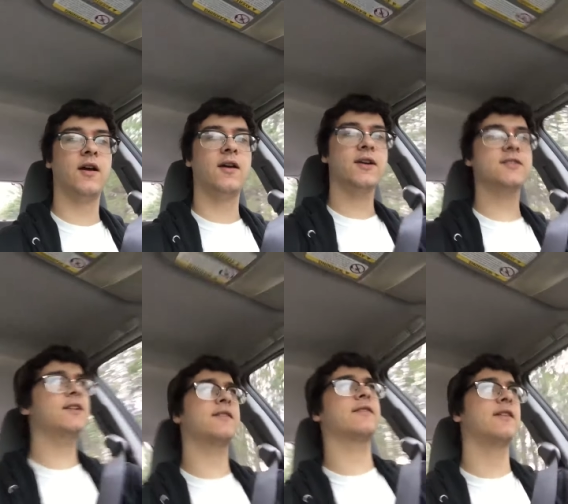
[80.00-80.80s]
Because,
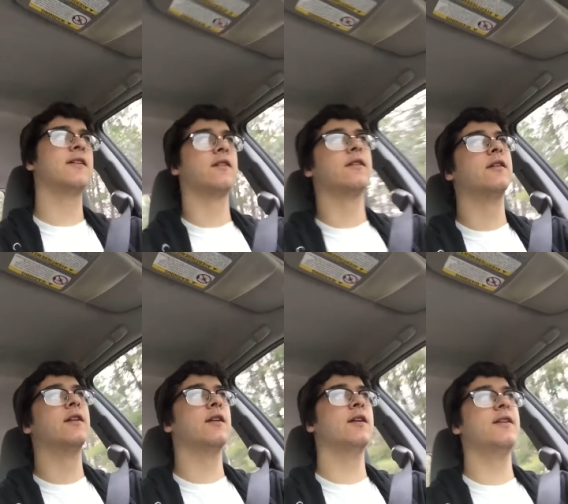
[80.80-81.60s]
like,
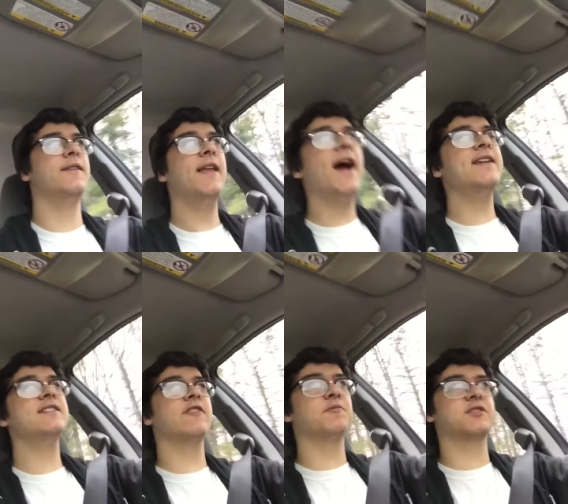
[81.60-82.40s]

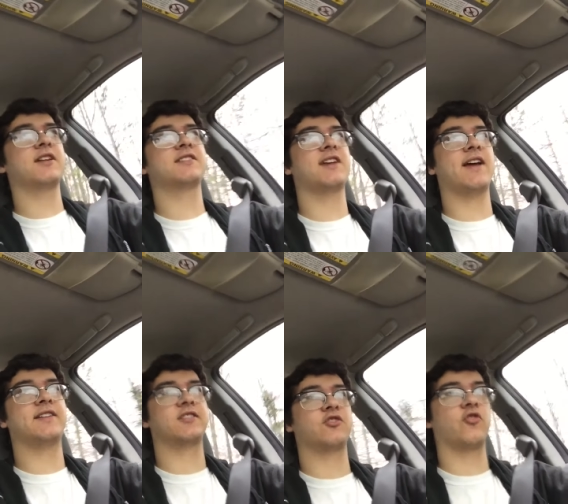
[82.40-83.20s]
97% of
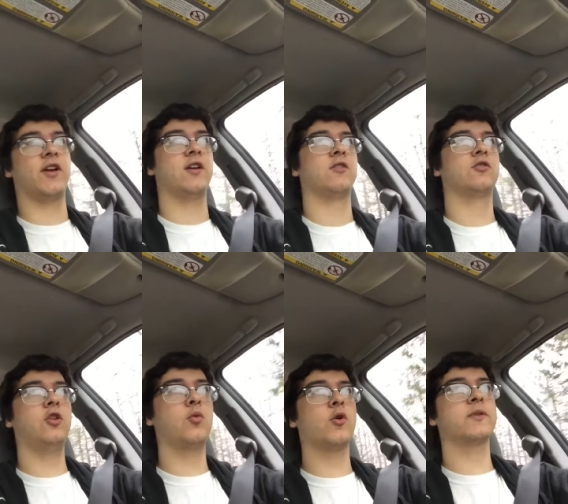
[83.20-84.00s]
scientists agree
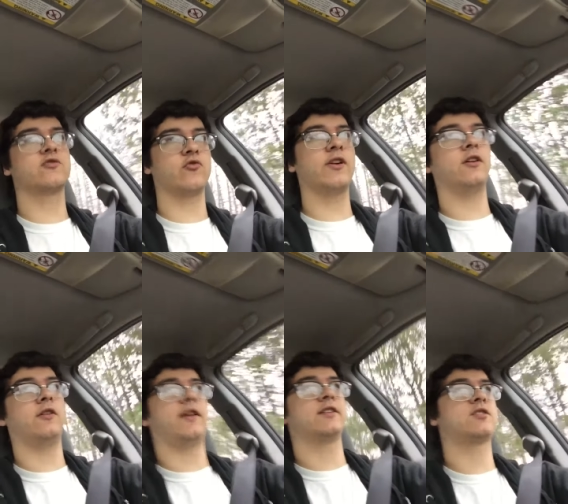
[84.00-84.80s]
global warming is real
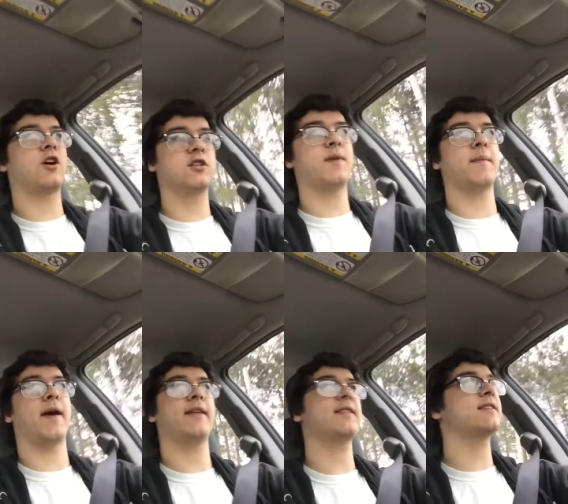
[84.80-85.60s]
and it's caused by
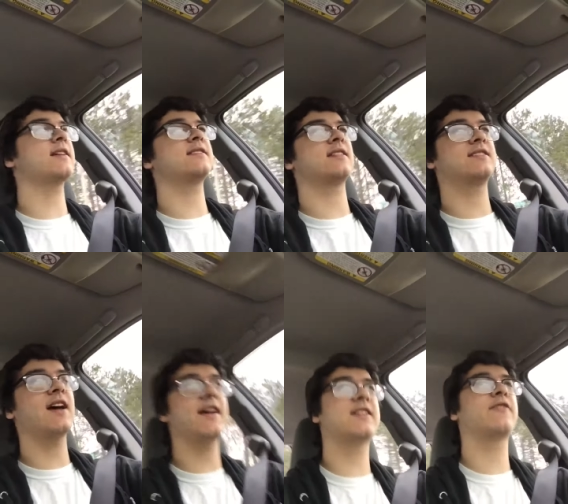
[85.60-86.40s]
man. that, that is the
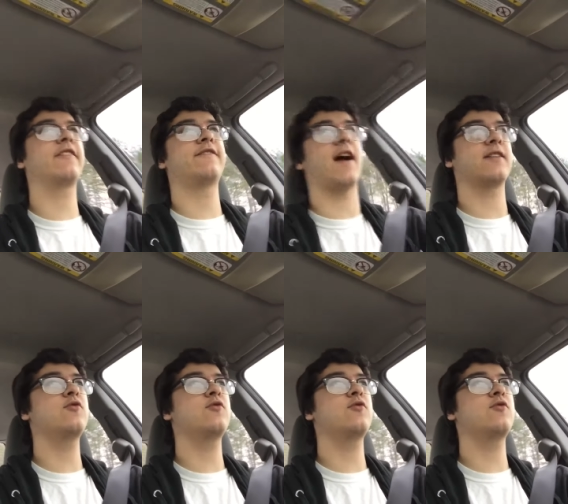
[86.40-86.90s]
scientific fact.